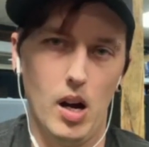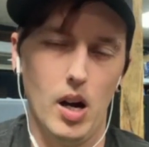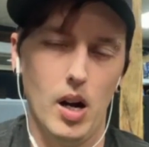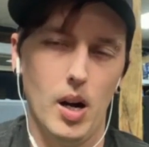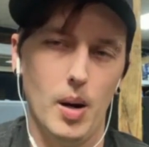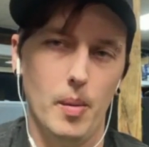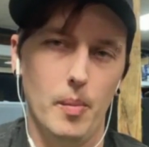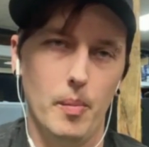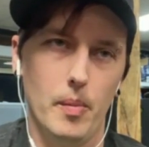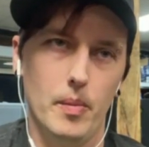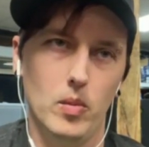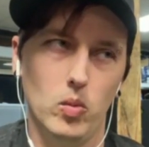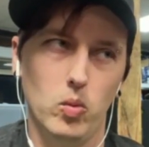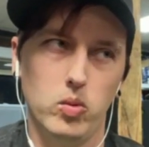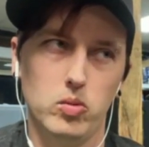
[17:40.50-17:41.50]
um,
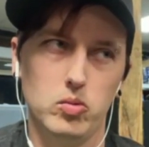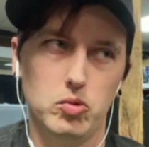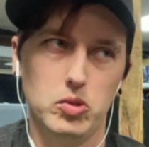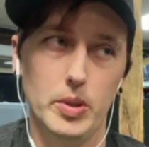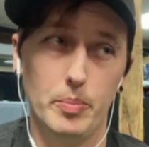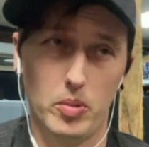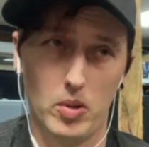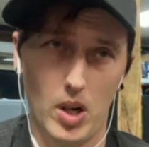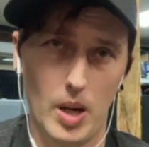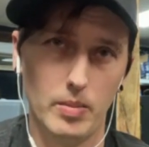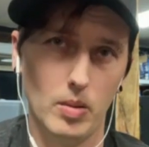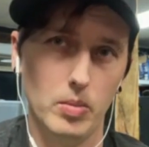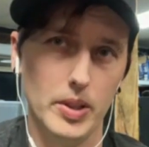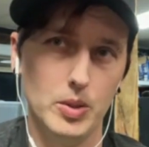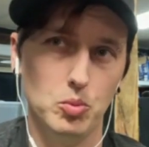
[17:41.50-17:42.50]
mm-hmm. we
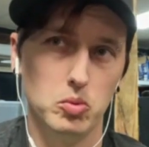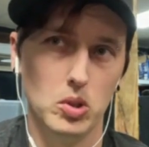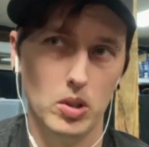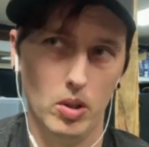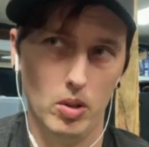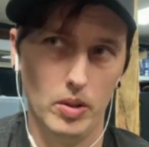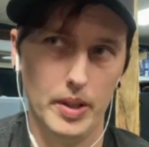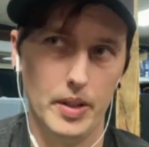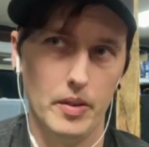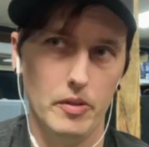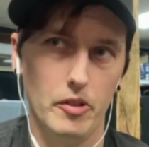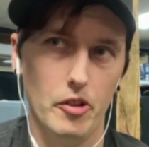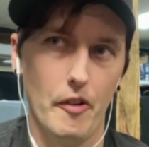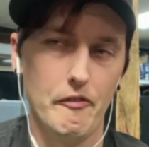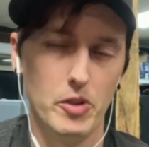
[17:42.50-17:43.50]
probably will
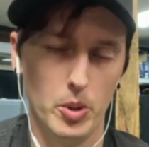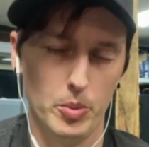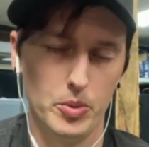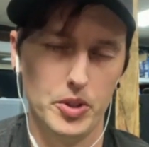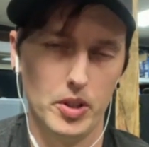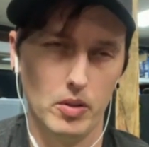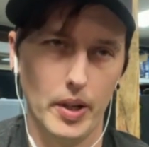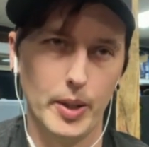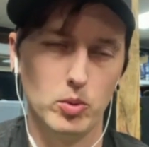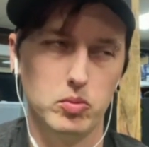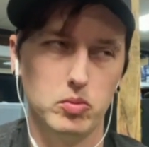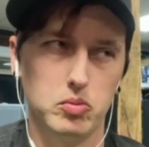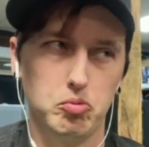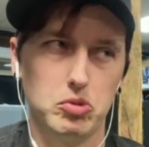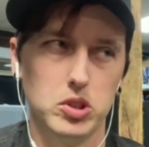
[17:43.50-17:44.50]
in the future. Like
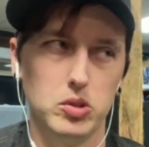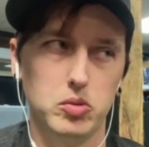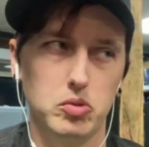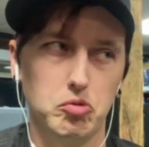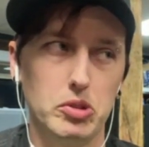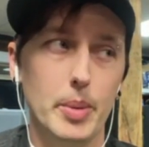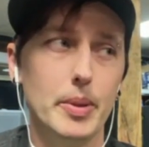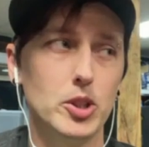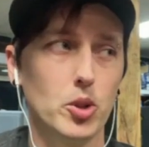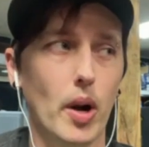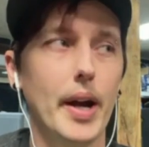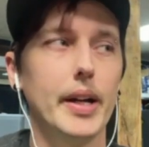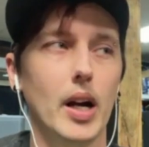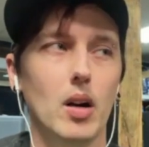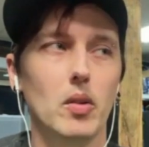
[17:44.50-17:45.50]
we've been
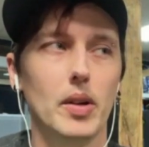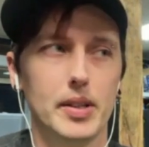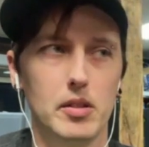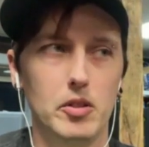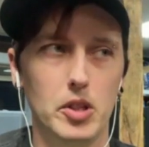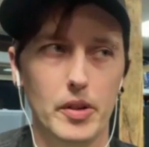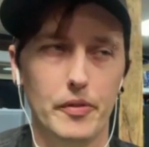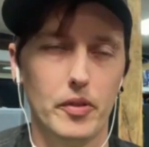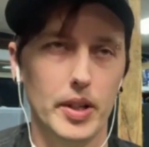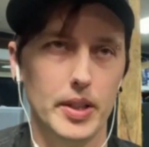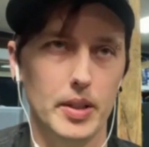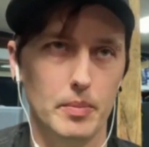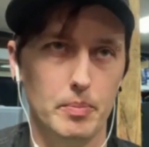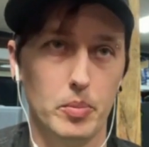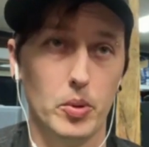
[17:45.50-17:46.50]
trying out like
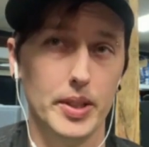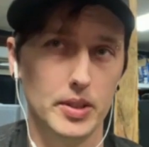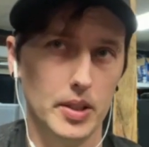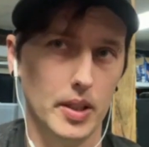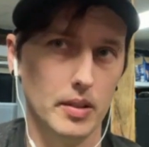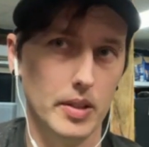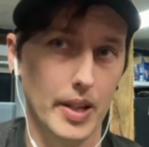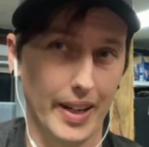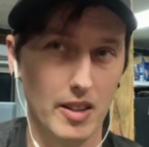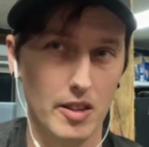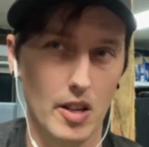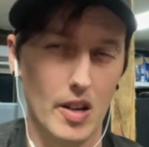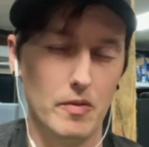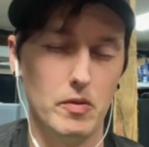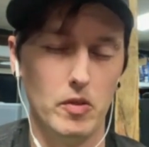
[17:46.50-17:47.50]
different printing
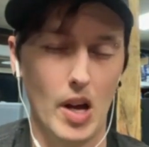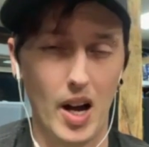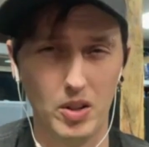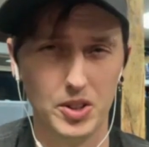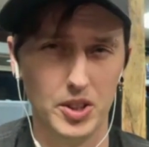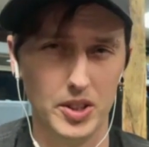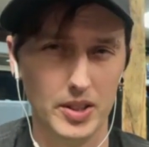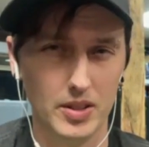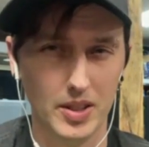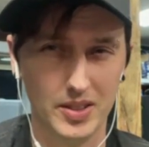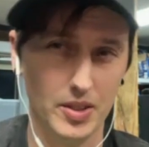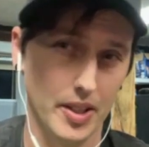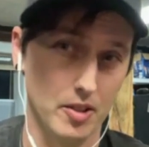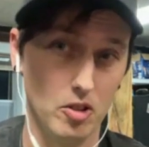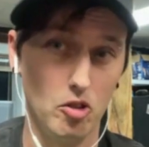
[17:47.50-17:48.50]
technologies
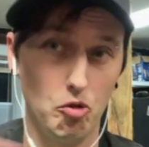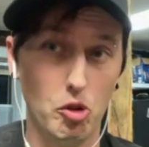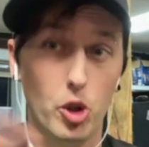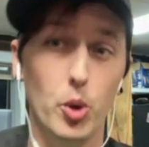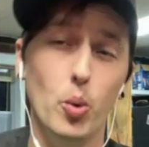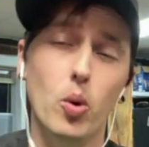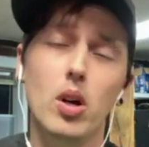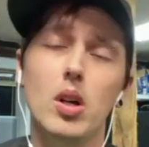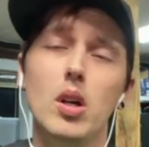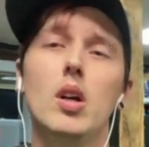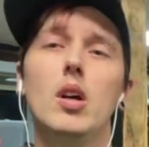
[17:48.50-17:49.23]
that's like new.